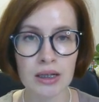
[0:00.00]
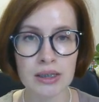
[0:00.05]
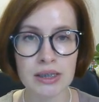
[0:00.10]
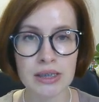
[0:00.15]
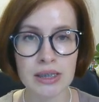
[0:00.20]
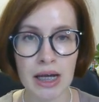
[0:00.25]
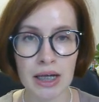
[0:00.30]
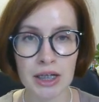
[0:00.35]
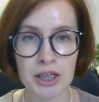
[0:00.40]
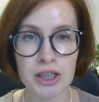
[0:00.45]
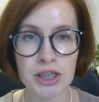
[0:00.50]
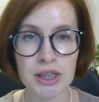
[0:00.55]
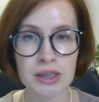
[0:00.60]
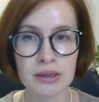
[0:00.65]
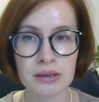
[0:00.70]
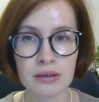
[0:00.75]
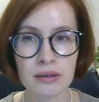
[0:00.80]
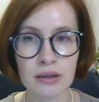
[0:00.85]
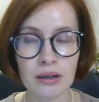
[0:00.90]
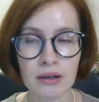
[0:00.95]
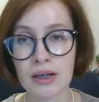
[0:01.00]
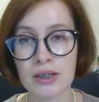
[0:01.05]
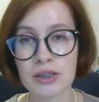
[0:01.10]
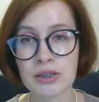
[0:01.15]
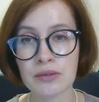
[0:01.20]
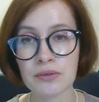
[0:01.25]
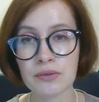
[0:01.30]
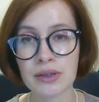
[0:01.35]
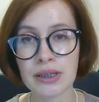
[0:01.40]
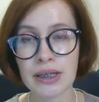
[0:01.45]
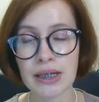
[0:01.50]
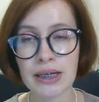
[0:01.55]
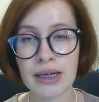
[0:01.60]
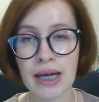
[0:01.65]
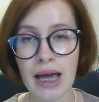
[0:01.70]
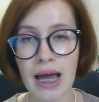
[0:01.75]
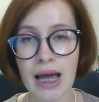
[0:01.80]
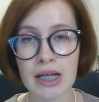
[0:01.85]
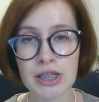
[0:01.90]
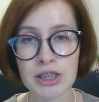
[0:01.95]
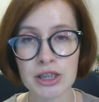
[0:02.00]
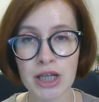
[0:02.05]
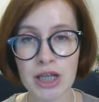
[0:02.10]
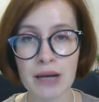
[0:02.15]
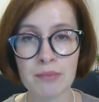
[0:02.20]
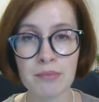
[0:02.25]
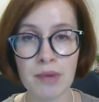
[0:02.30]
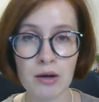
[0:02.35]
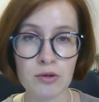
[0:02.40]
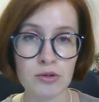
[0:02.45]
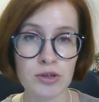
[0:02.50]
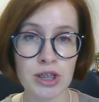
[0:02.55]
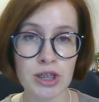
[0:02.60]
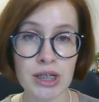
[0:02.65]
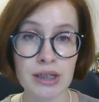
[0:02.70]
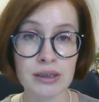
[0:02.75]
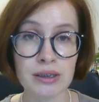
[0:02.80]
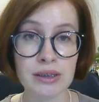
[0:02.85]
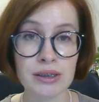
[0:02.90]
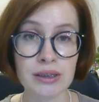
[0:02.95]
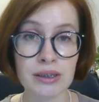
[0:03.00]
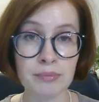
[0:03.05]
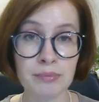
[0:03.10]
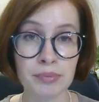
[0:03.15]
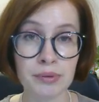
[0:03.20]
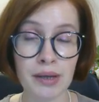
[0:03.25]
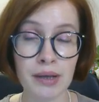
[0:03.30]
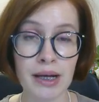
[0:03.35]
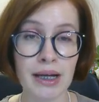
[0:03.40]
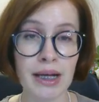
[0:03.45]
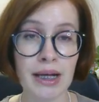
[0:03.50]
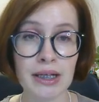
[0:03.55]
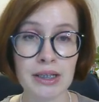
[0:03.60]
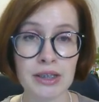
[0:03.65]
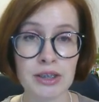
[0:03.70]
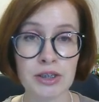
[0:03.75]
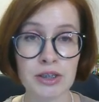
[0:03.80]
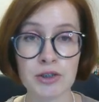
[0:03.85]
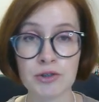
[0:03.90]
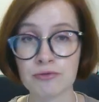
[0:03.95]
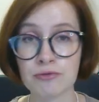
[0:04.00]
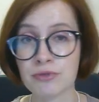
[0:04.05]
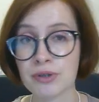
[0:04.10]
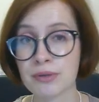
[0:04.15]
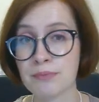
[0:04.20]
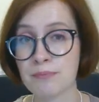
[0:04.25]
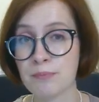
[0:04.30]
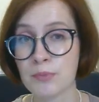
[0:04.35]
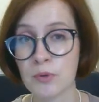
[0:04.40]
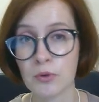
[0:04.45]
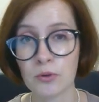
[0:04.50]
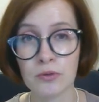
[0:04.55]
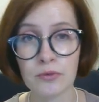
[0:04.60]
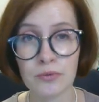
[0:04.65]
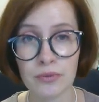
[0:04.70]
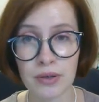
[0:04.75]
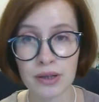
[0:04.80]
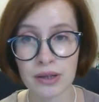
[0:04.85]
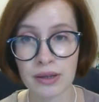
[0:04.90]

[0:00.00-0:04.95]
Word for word: section. So the cache timeout tells the plugin to remove